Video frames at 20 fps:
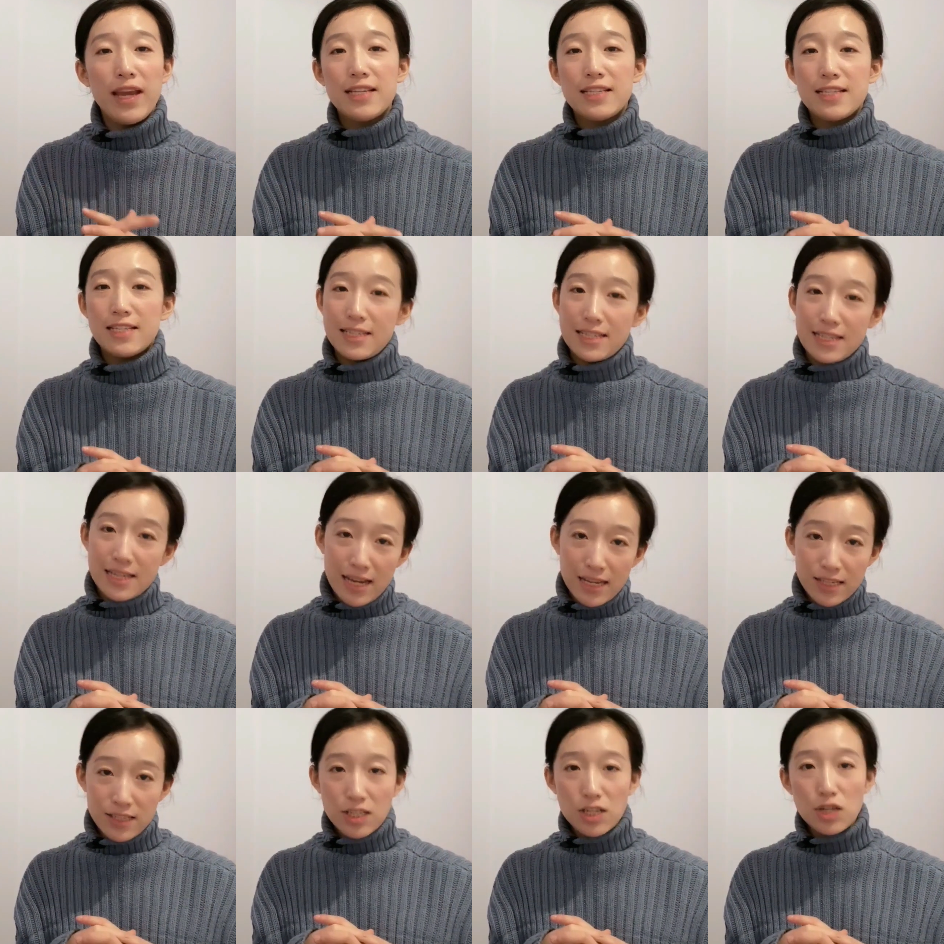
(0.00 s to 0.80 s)
it
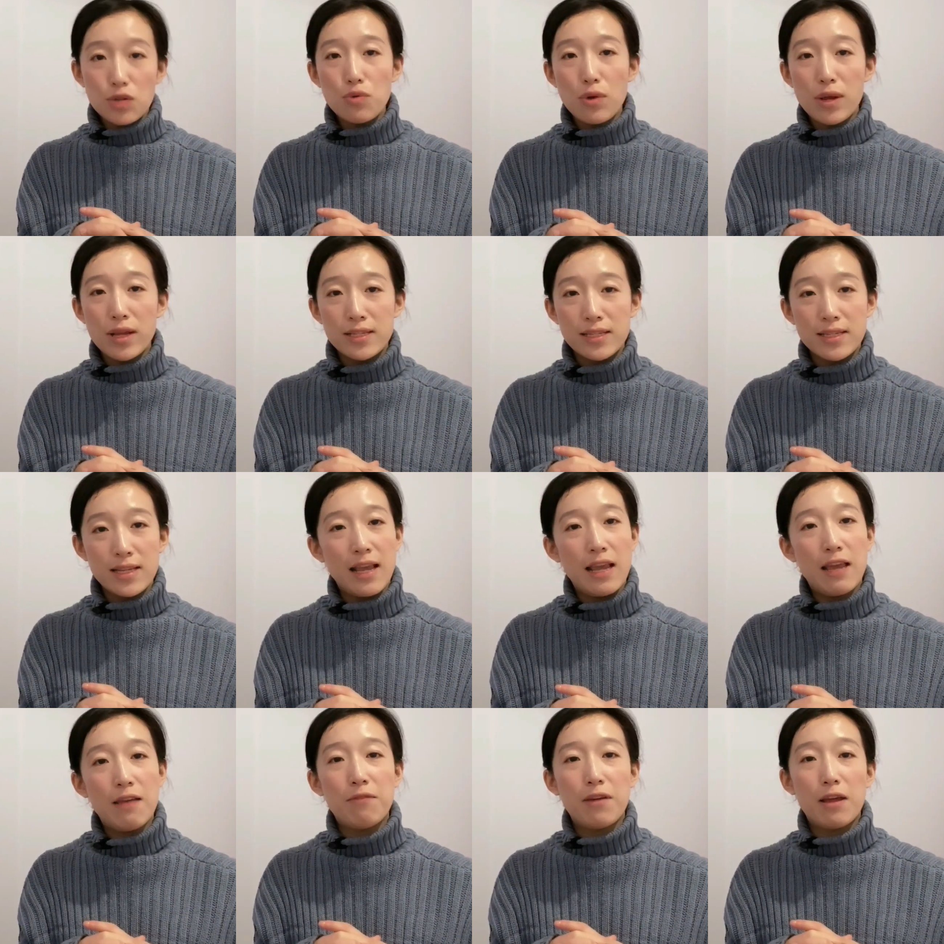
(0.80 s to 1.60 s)
doesn't
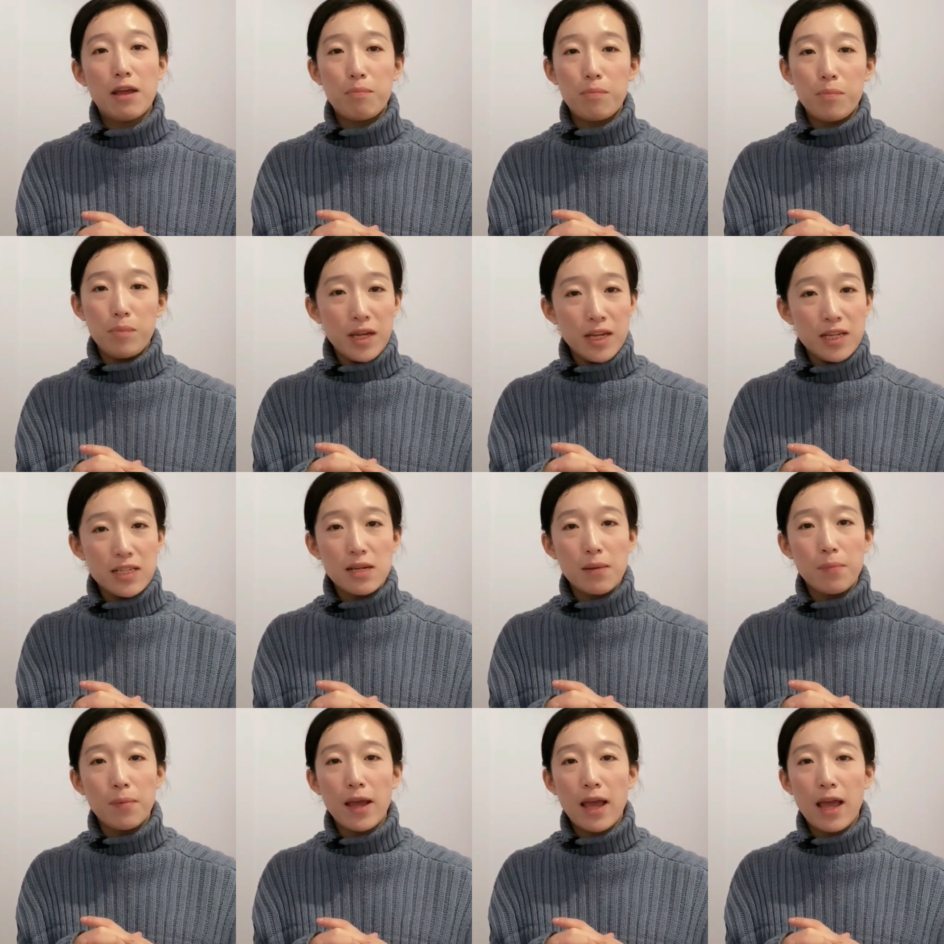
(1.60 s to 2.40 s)
receive a
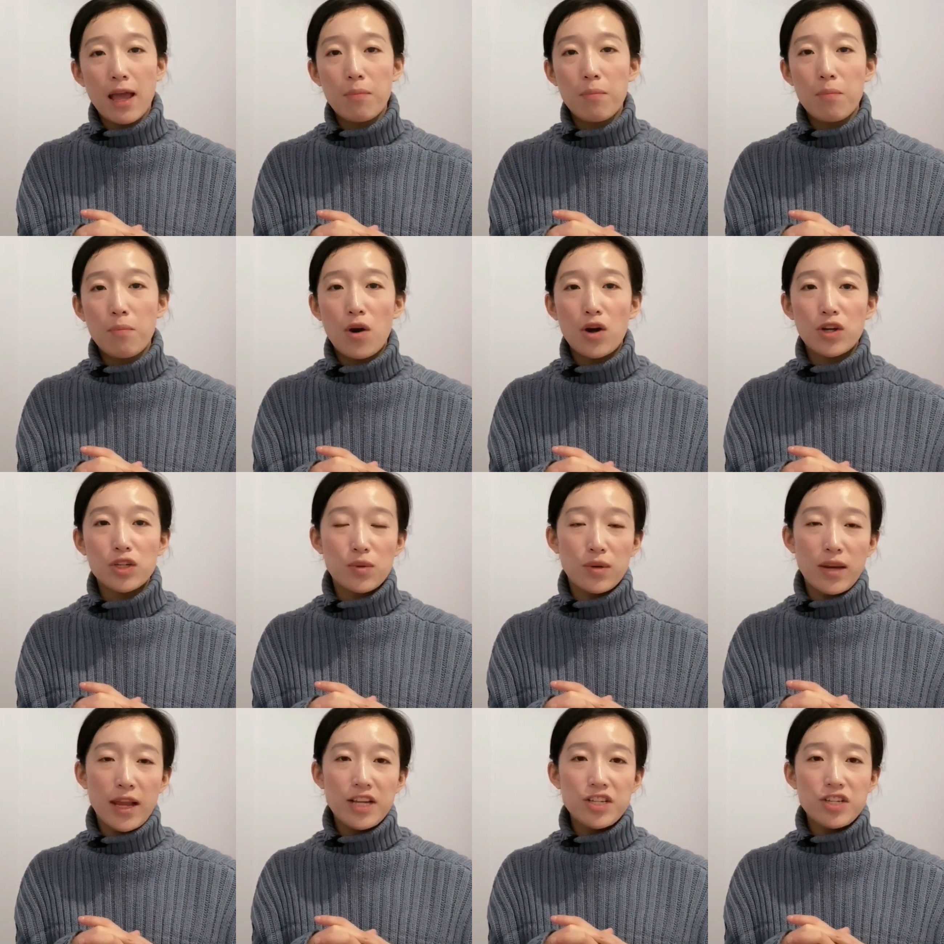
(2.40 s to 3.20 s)
PWM
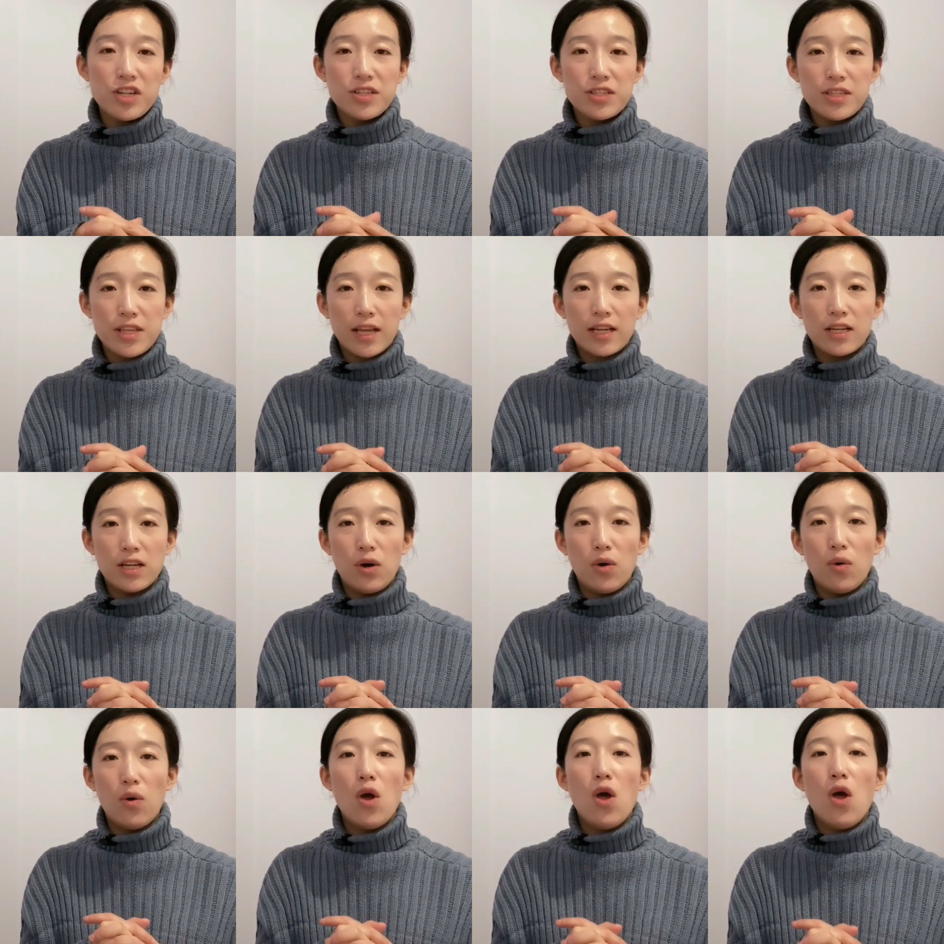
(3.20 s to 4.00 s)
modulation
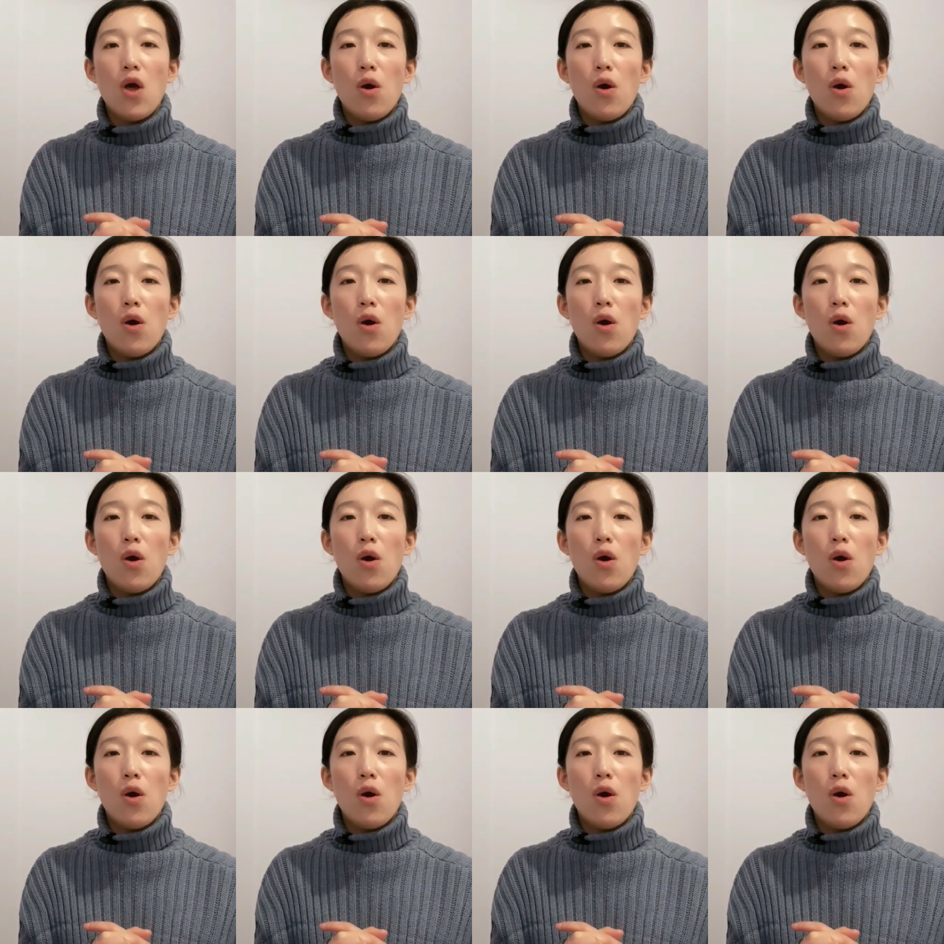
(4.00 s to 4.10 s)
signal,